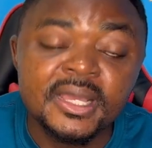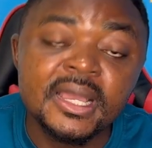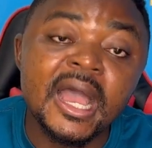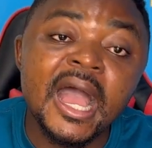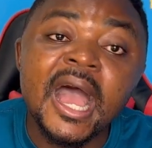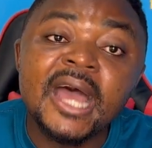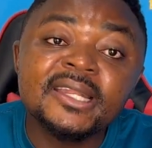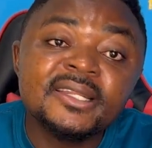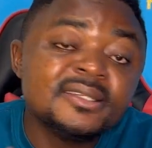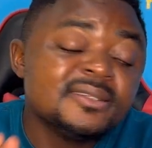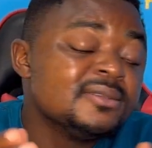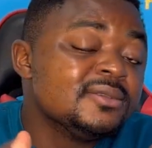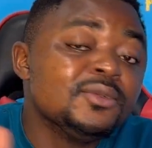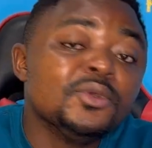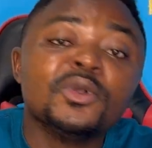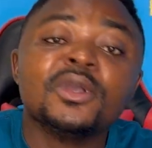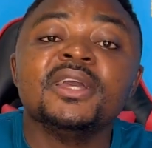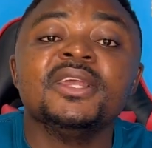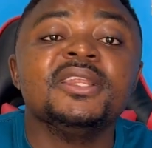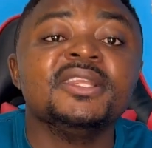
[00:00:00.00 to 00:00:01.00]
And
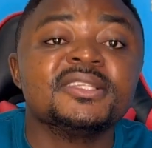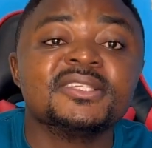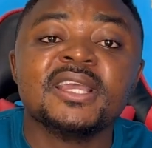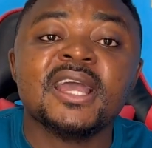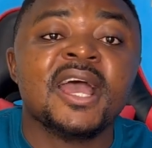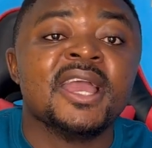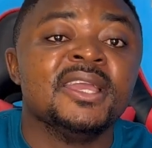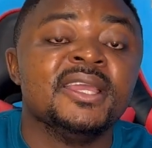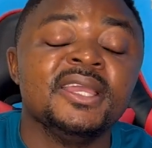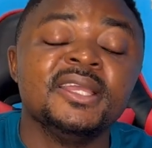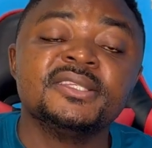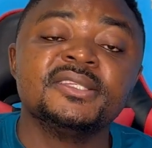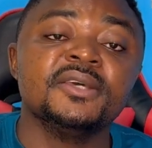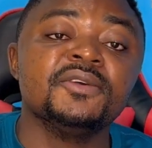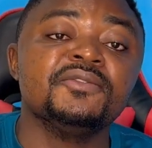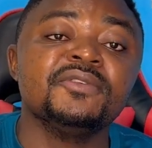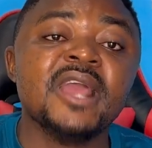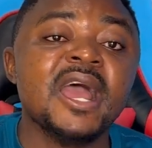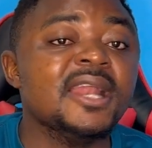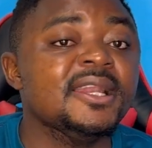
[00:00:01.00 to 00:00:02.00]
look at it, guys. It's a
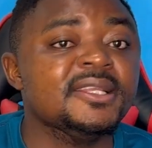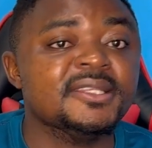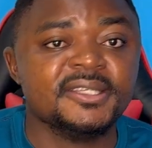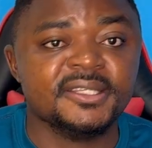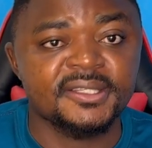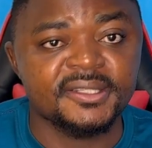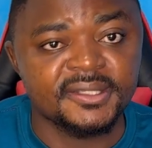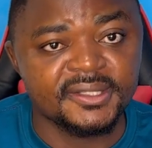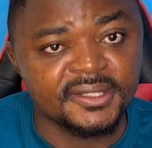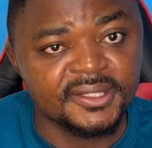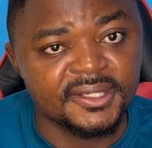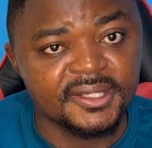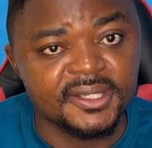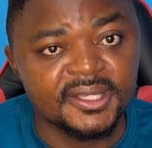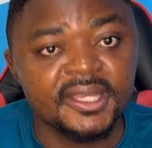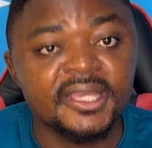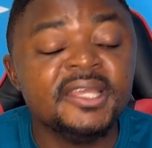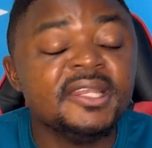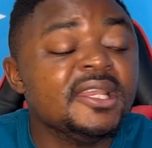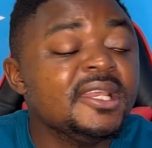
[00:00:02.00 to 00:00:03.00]
reality.
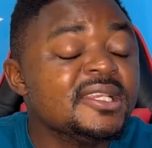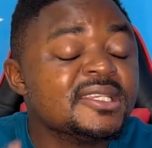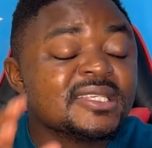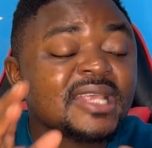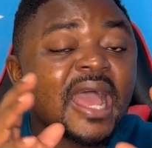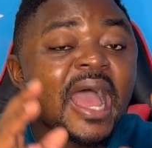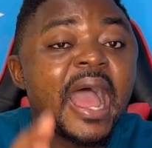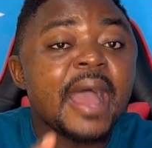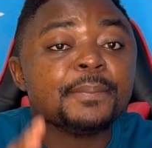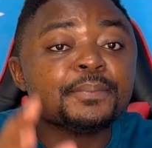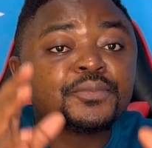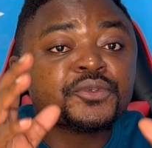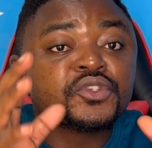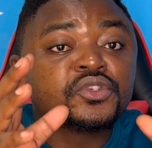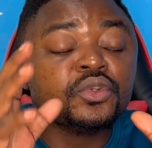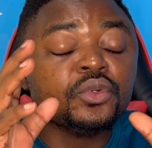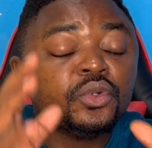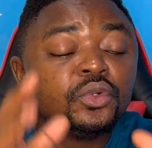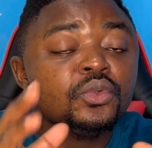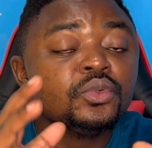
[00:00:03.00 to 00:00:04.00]
It is
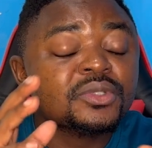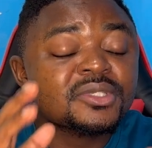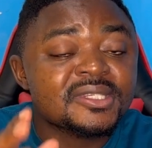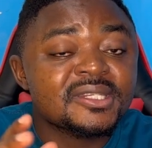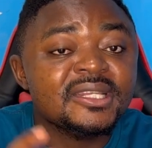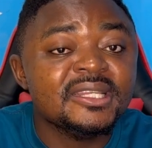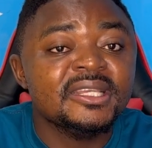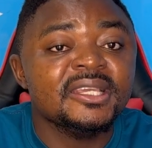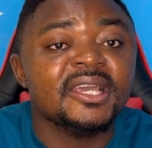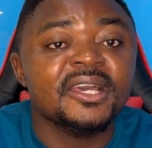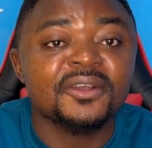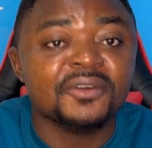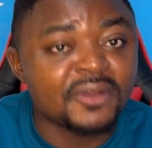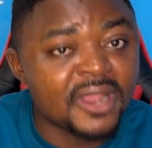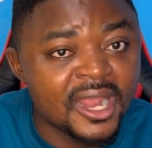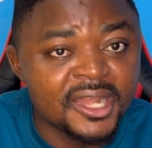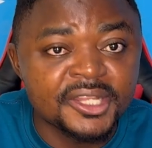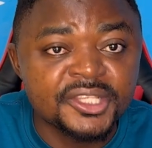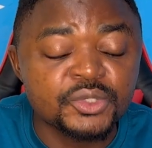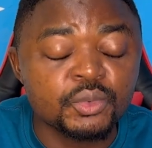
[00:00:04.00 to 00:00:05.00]
absolutely a
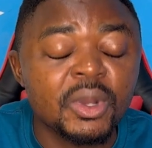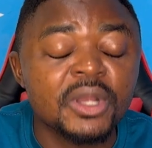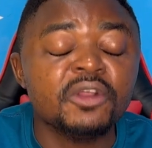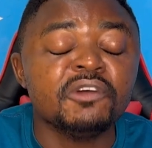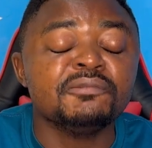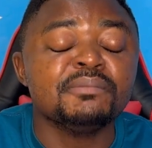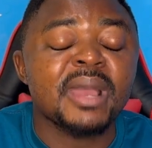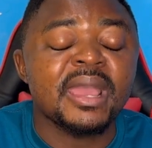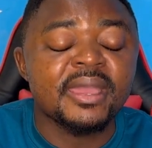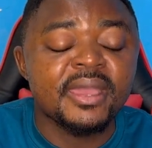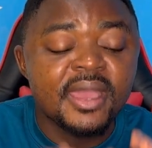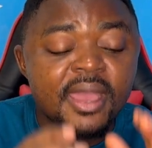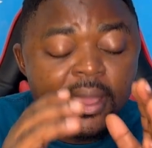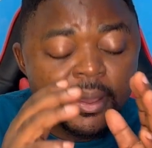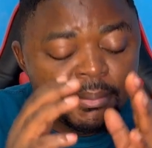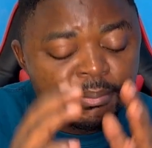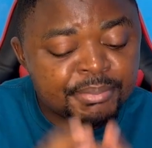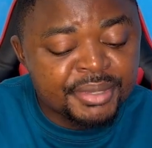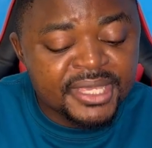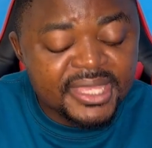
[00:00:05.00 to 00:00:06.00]
reality. One of my
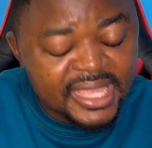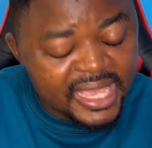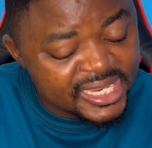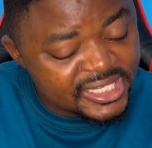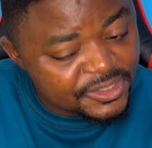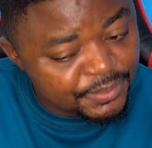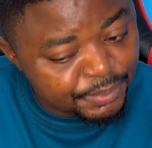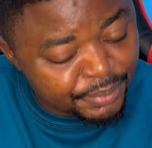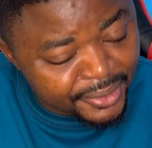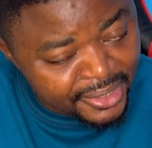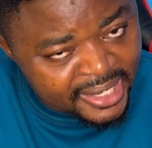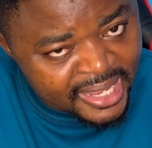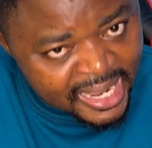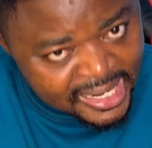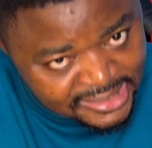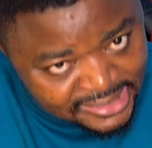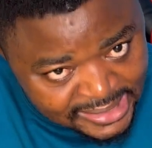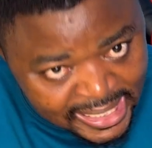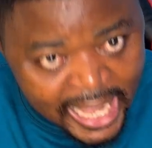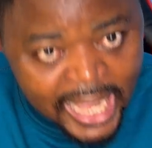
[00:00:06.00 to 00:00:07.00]
biggest
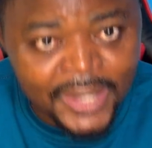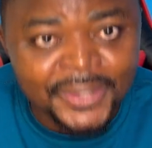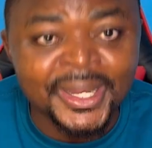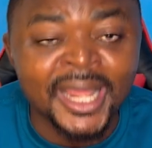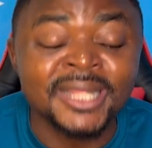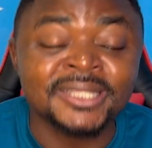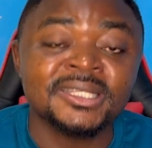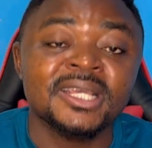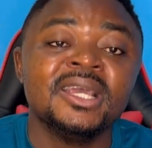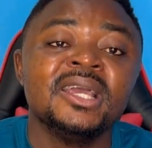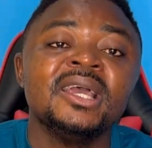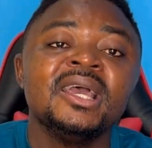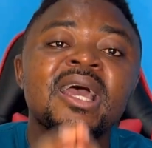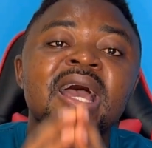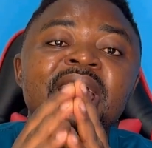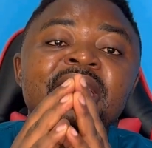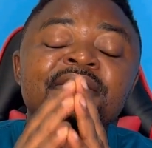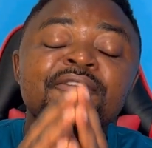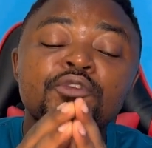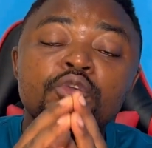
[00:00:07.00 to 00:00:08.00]
prayers now, that
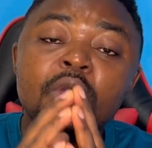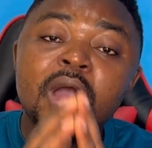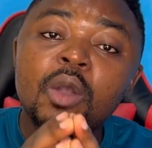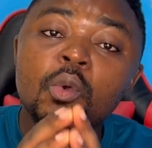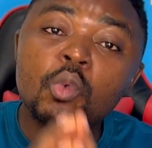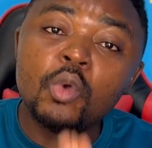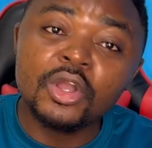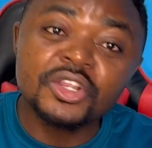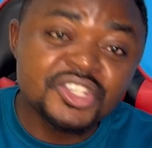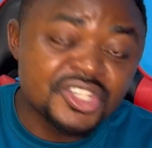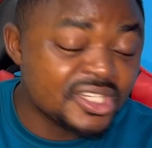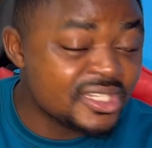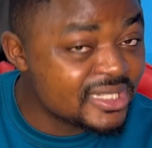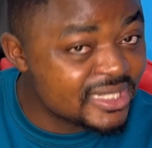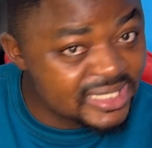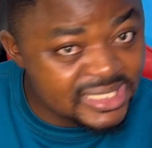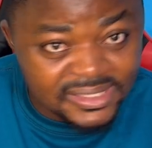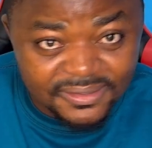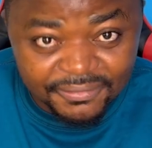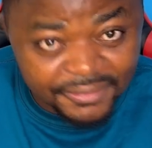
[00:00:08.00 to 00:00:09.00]
if you are watching
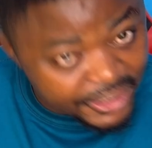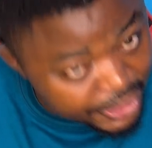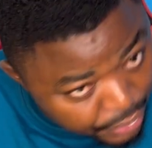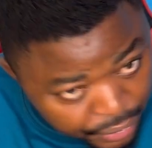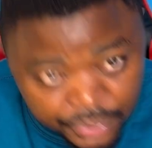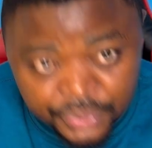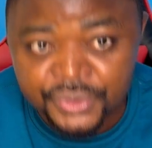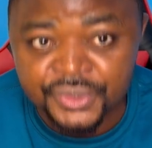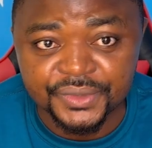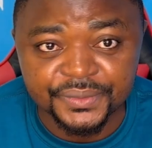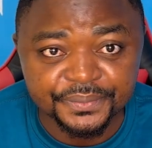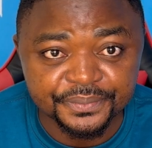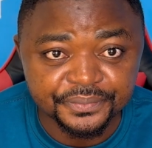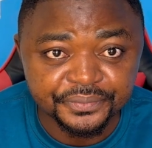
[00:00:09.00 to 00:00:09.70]
these videos,